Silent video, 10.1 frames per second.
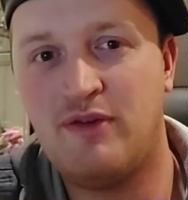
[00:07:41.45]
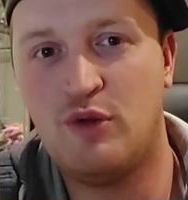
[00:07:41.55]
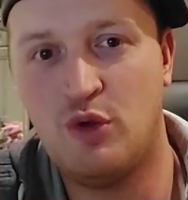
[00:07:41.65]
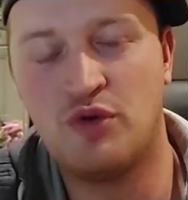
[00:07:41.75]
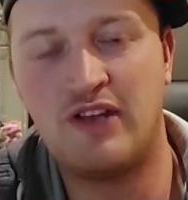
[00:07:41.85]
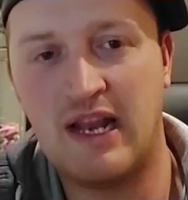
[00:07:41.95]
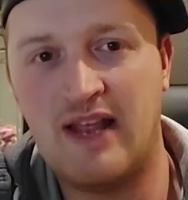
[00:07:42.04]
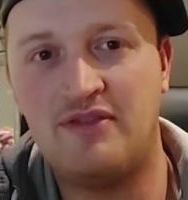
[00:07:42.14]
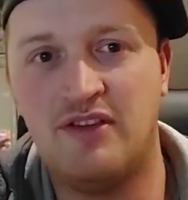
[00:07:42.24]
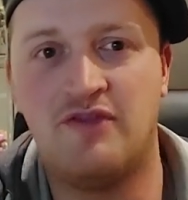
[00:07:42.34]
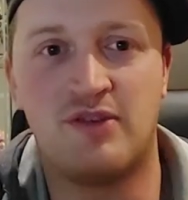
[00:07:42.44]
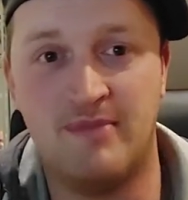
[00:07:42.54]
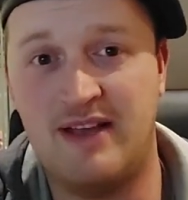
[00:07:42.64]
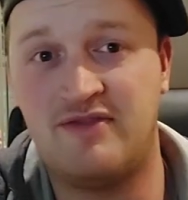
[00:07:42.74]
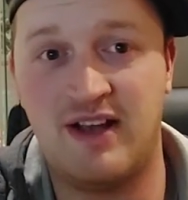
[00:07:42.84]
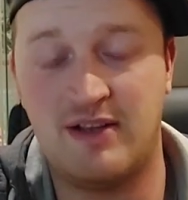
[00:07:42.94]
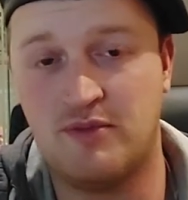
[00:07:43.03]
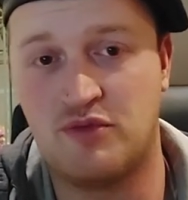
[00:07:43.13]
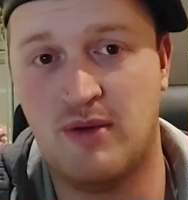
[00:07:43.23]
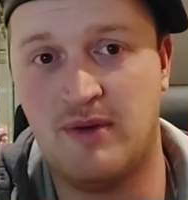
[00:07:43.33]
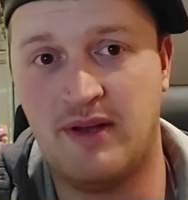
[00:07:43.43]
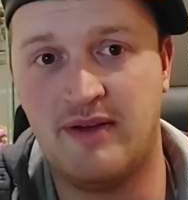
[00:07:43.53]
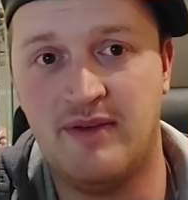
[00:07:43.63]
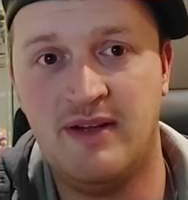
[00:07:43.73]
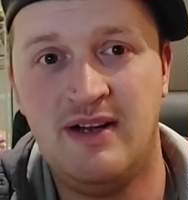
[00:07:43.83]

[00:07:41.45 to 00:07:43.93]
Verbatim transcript: learned their lesson from Mass Effect Andromeda.